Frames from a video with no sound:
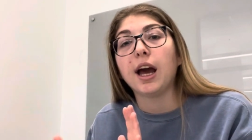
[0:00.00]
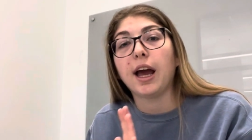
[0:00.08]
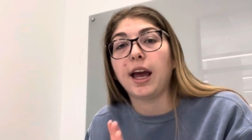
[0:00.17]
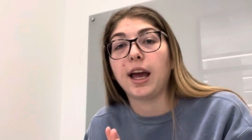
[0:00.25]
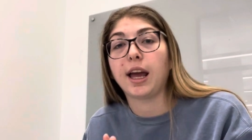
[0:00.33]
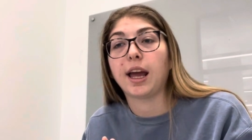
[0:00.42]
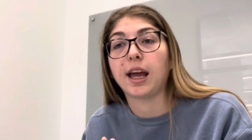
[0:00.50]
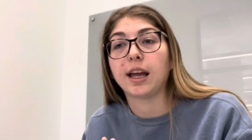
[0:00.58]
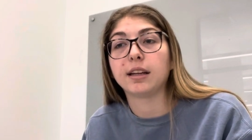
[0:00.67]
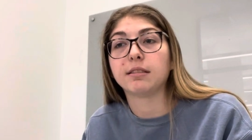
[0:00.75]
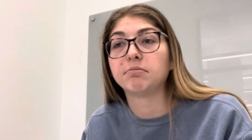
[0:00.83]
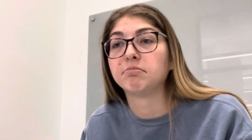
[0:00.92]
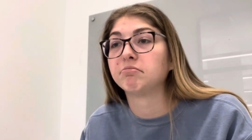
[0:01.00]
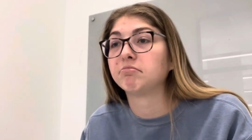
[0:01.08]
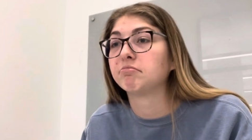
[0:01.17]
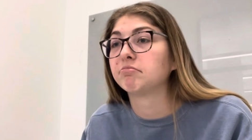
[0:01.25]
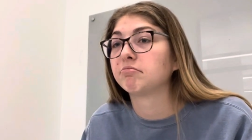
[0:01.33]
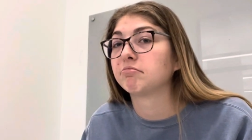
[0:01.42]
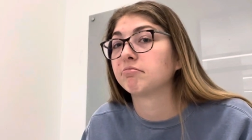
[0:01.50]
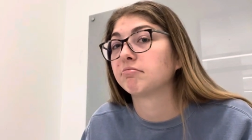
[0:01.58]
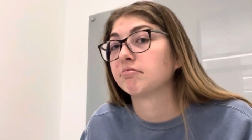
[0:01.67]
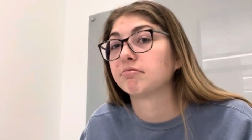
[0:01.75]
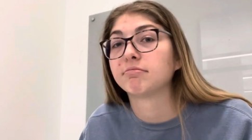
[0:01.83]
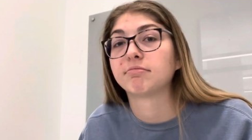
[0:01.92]
And
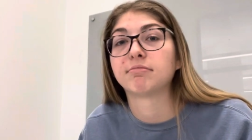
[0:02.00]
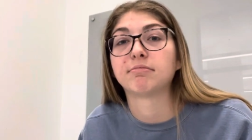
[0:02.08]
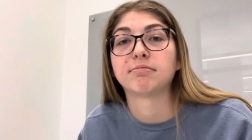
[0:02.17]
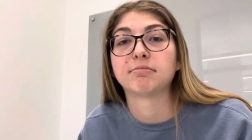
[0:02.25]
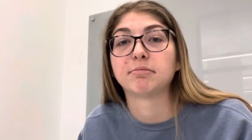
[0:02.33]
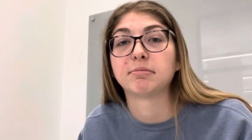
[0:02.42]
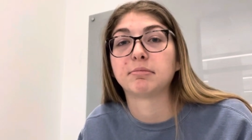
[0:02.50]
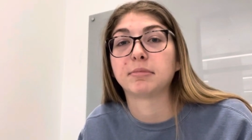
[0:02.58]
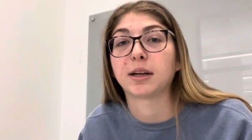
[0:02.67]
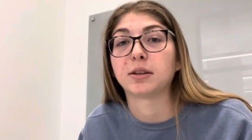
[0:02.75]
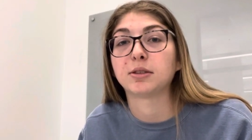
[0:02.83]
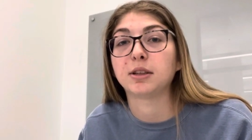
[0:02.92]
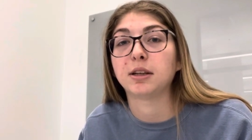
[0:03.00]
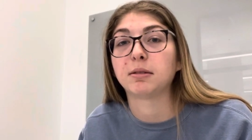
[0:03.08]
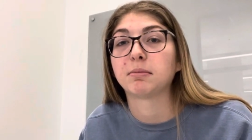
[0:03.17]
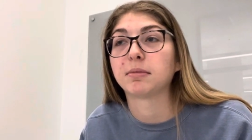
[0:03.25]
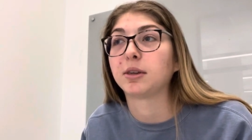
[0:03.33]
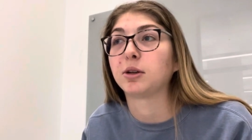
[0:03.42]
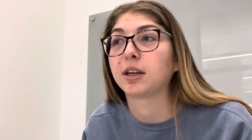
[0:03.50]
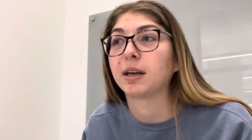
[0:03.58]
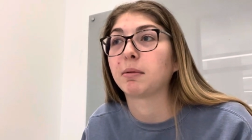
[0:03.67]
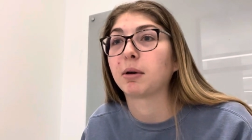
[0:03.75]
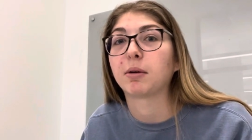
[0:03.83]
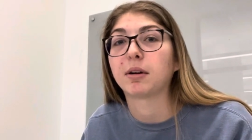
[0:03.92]
that's it. And you
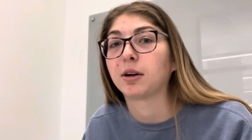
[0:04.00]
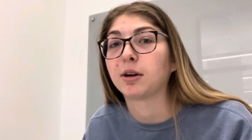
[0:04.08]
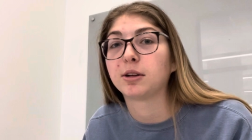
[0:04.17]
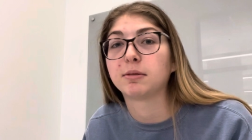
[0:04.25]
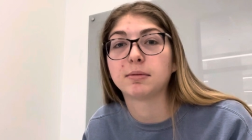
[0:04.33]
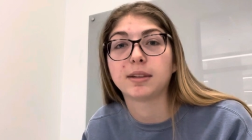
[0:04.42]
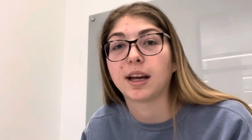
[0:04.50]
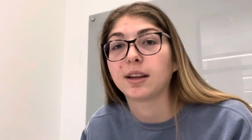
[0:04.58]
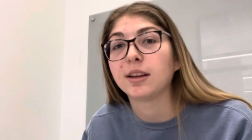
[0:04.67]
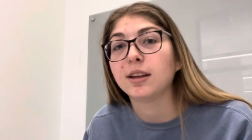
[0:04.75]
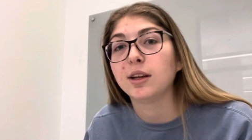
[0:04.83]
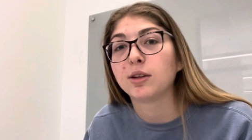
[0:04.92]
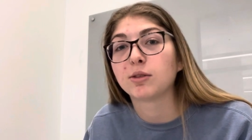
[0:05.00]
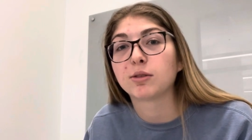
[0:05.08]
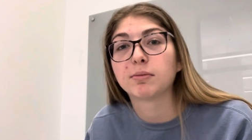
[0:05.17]
keep going on down the list.